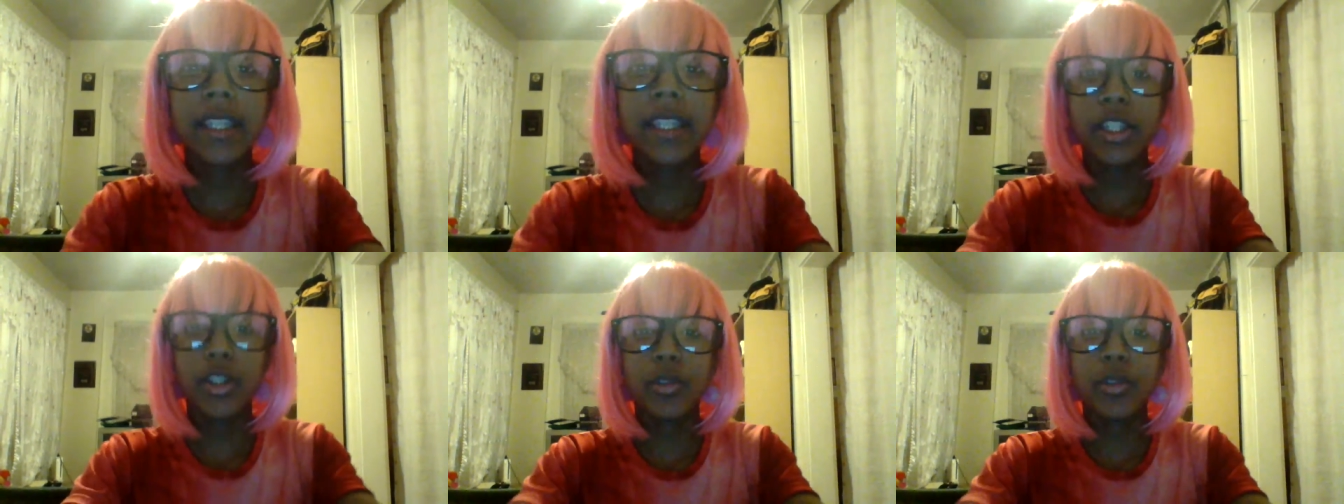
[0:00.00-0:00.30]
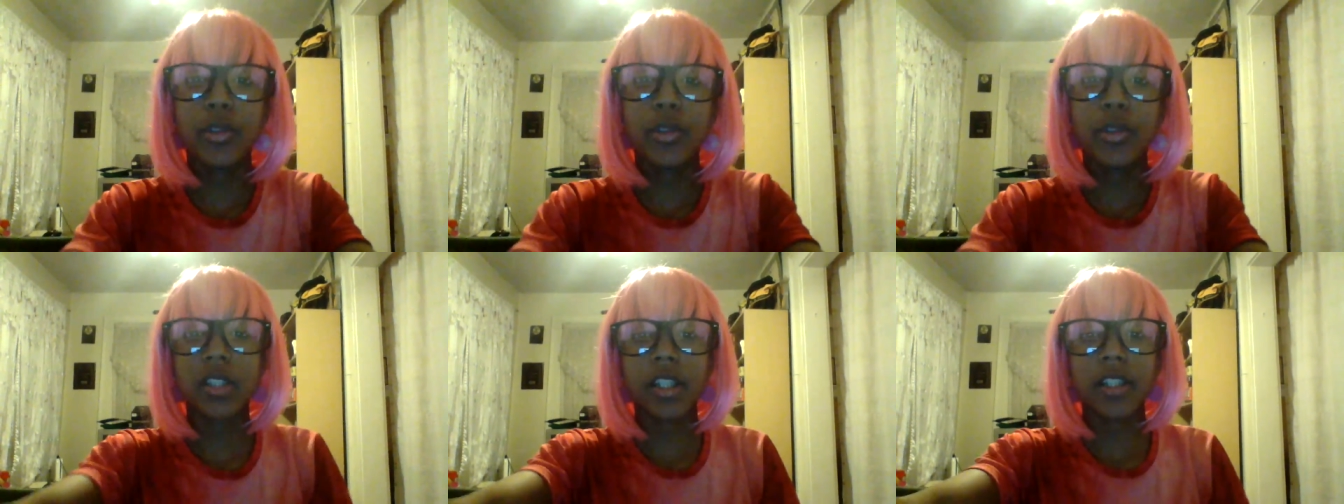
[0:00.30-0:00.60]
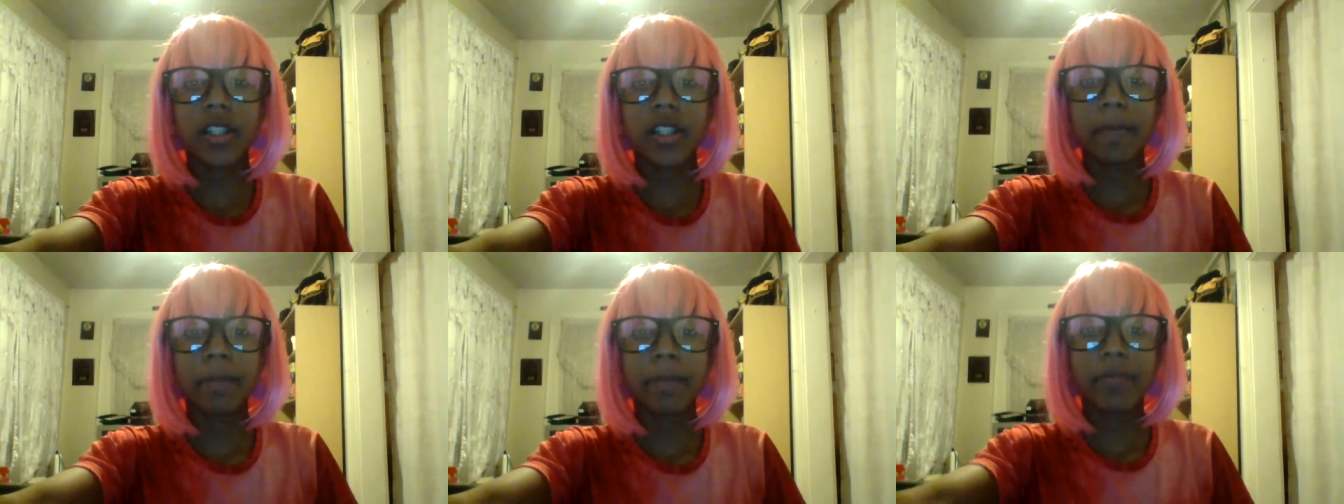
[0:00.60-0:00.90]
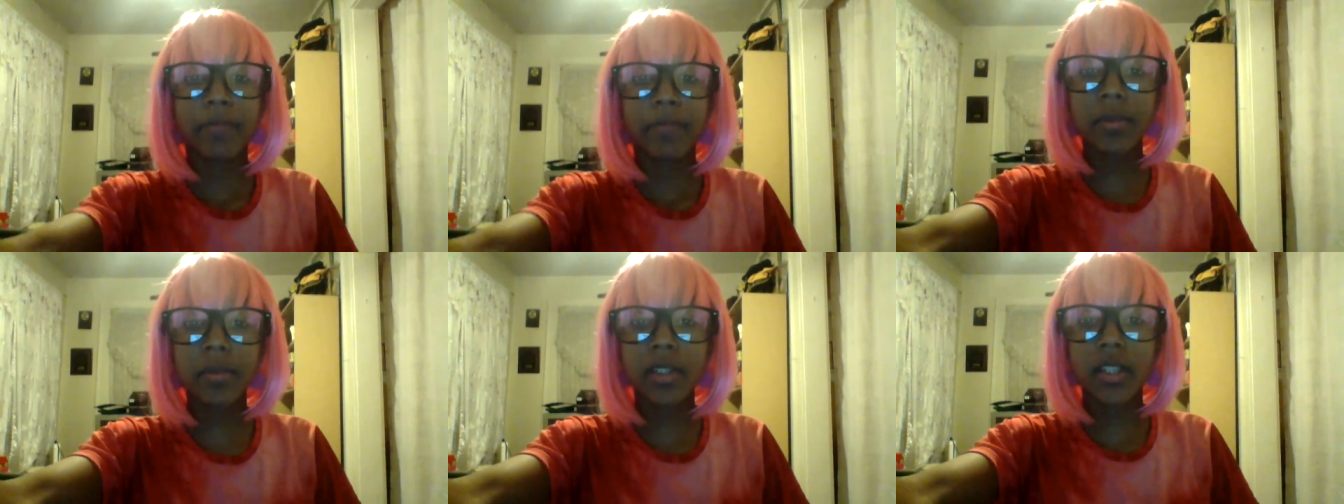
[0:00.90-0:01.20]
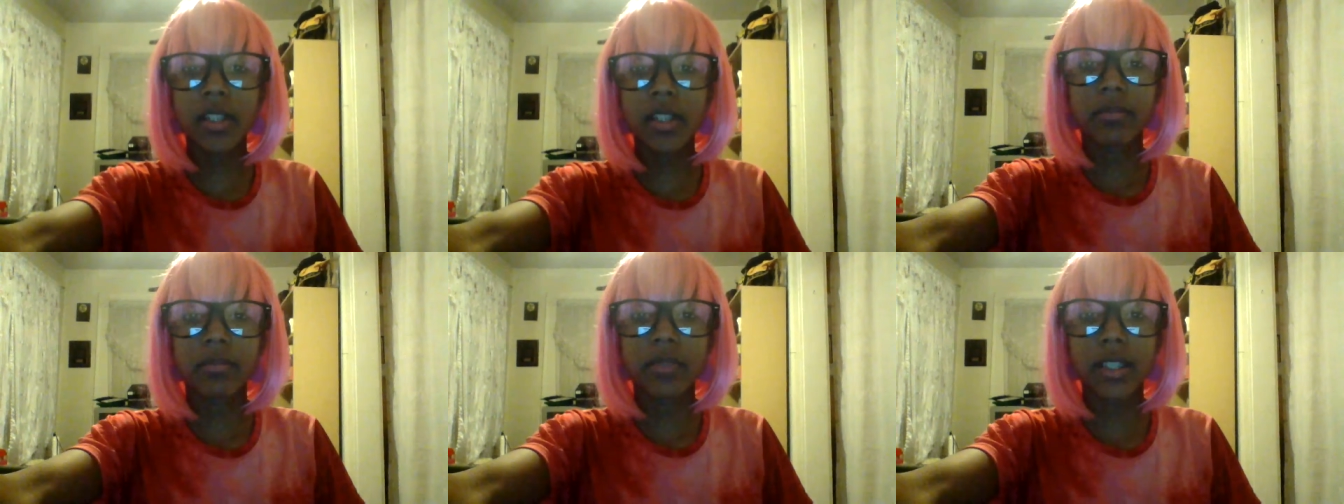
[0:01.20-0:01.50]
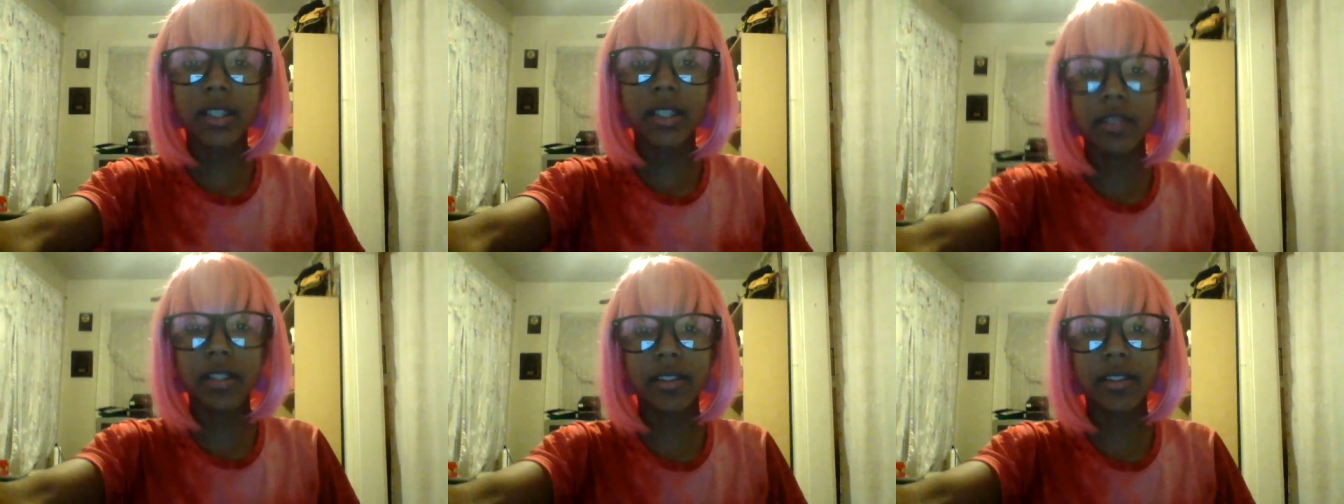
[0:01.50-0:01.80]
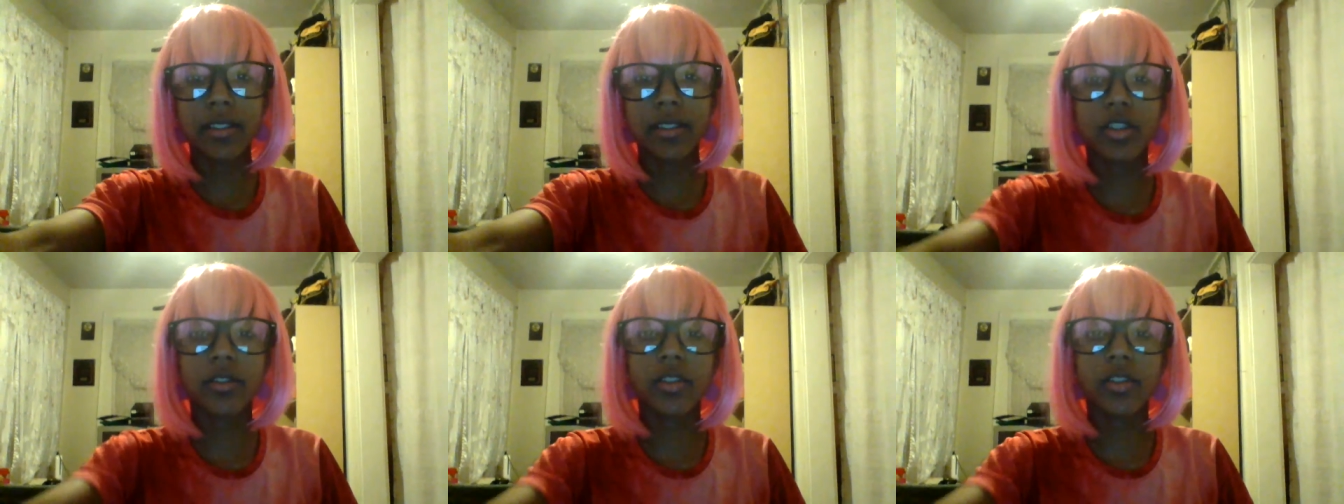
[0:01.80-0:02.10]
I'm sorry. I'm sorry. That, that's
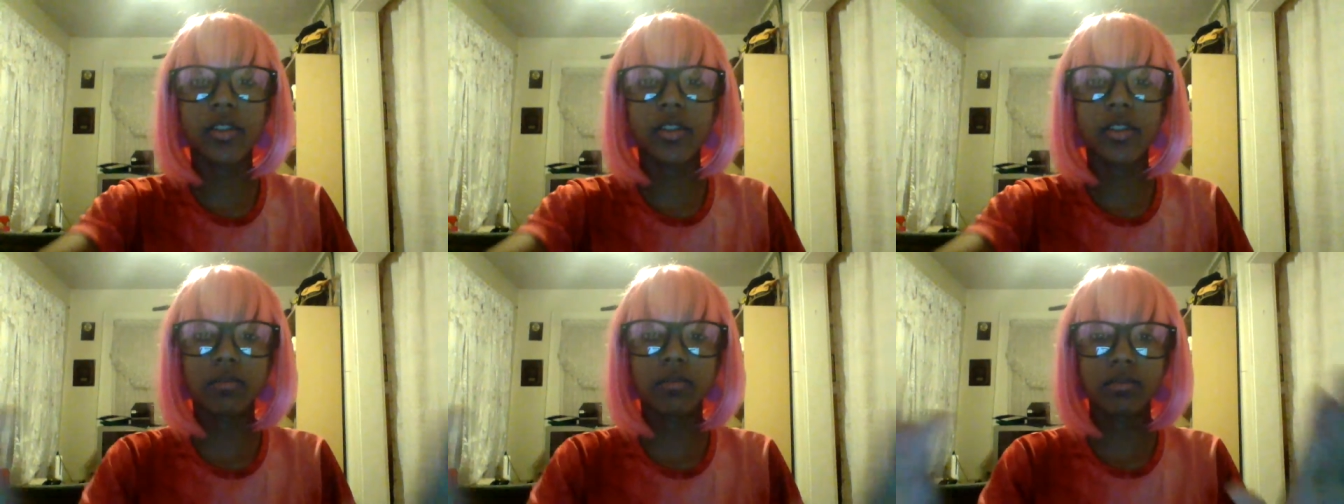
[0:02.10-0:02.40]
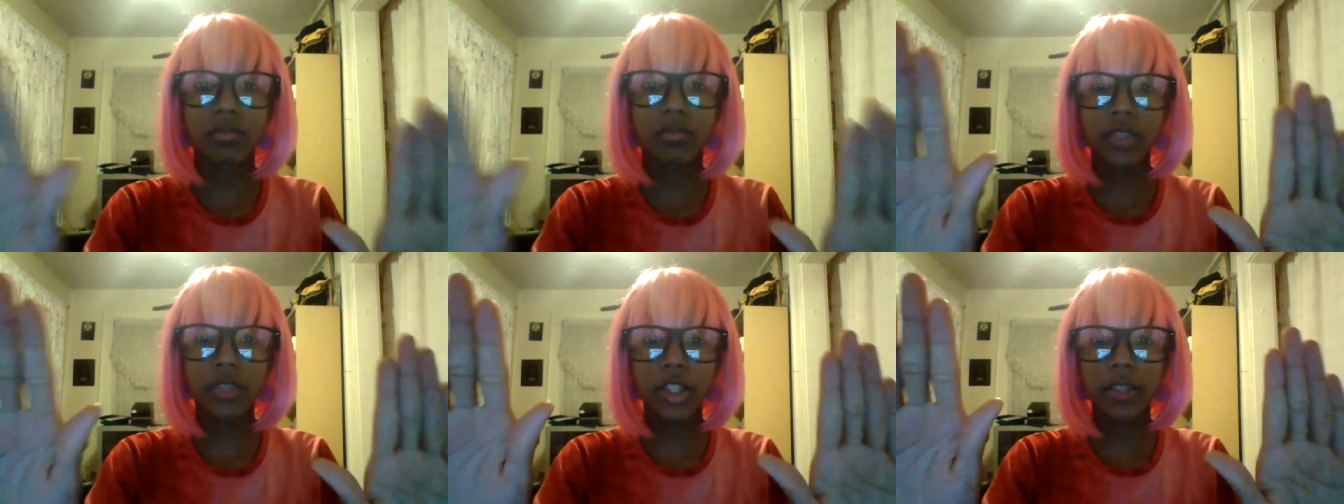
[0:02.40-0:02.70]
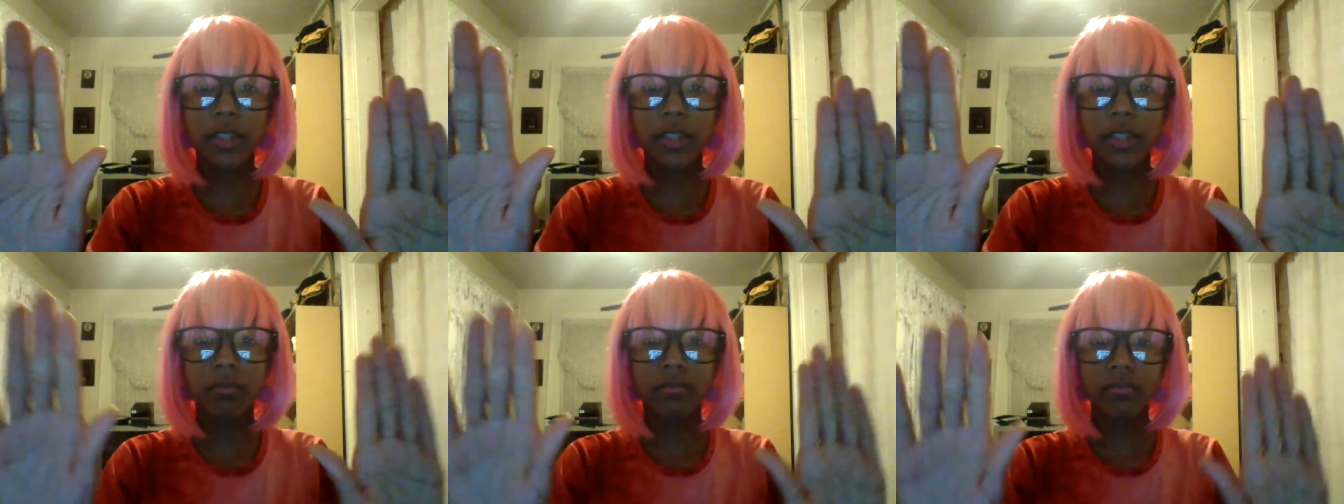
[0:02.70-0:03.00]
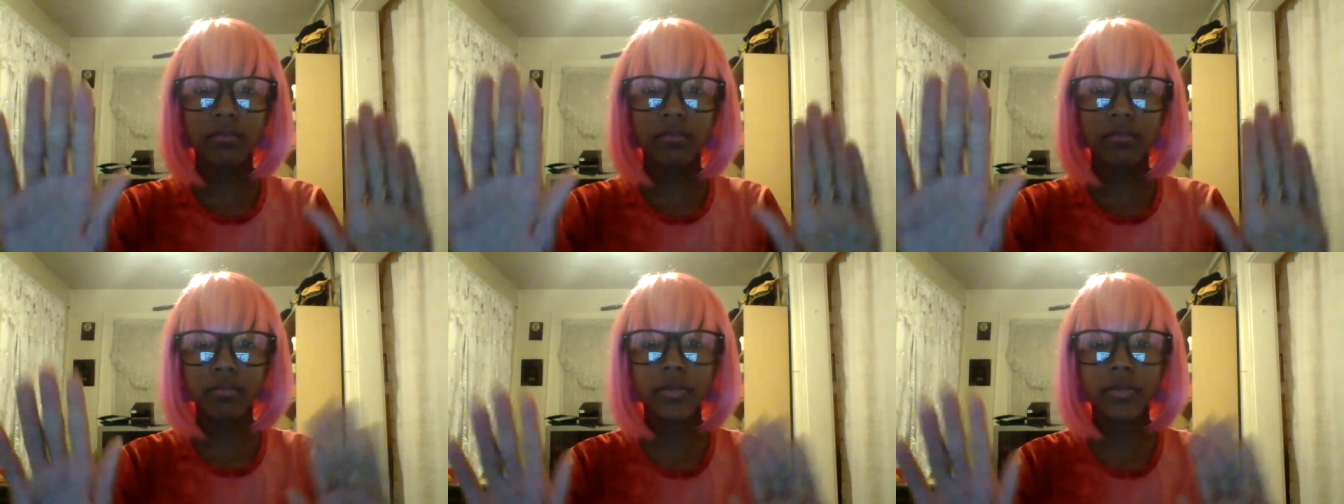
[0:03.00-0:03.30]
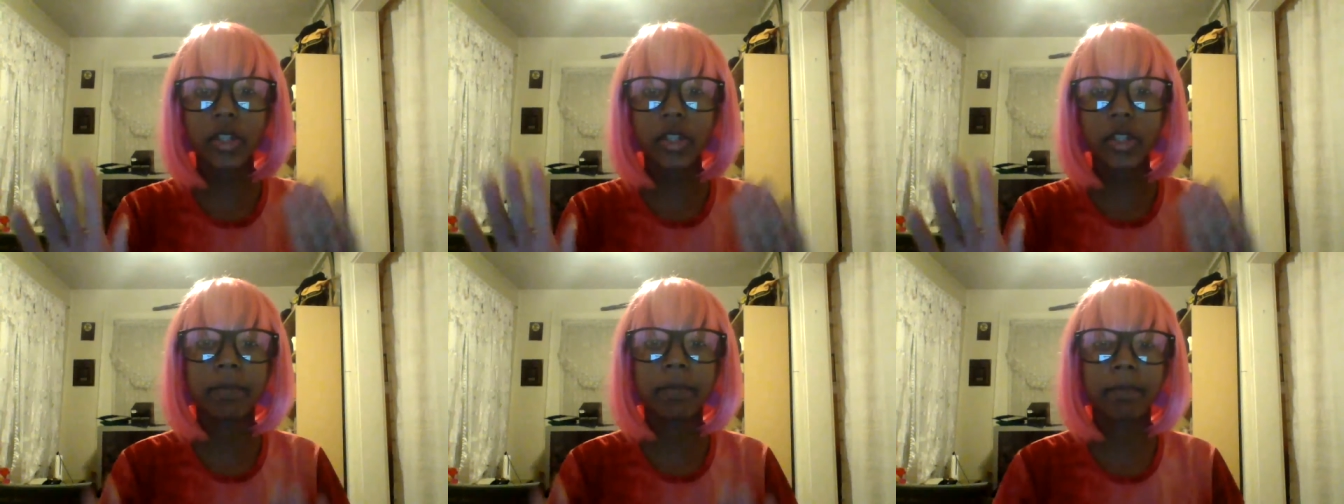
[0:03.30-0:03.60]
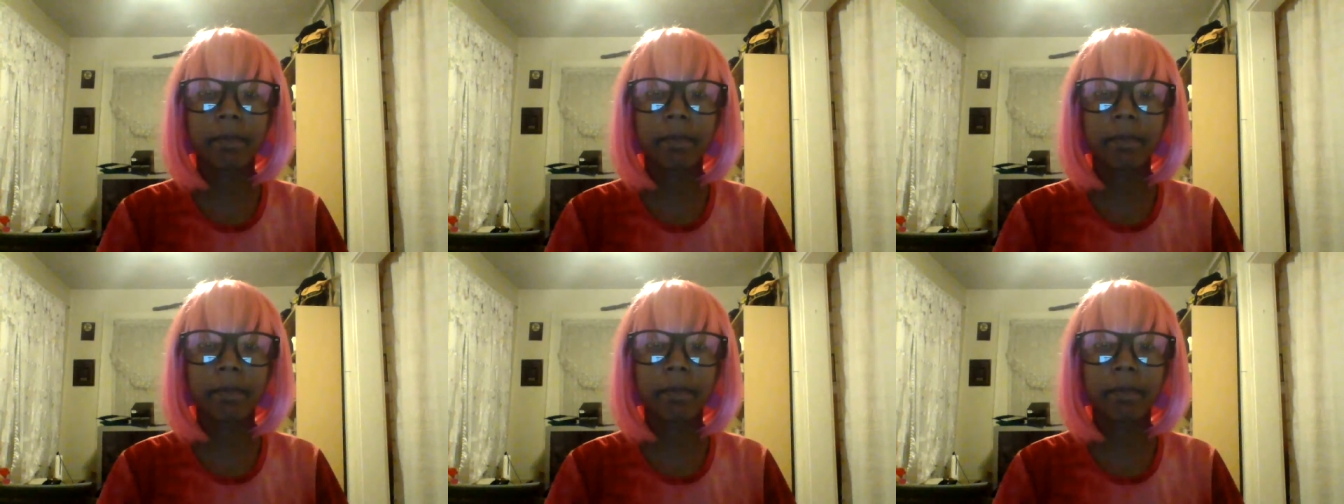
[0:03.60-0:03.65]
not your fault. Sorry. Sorry.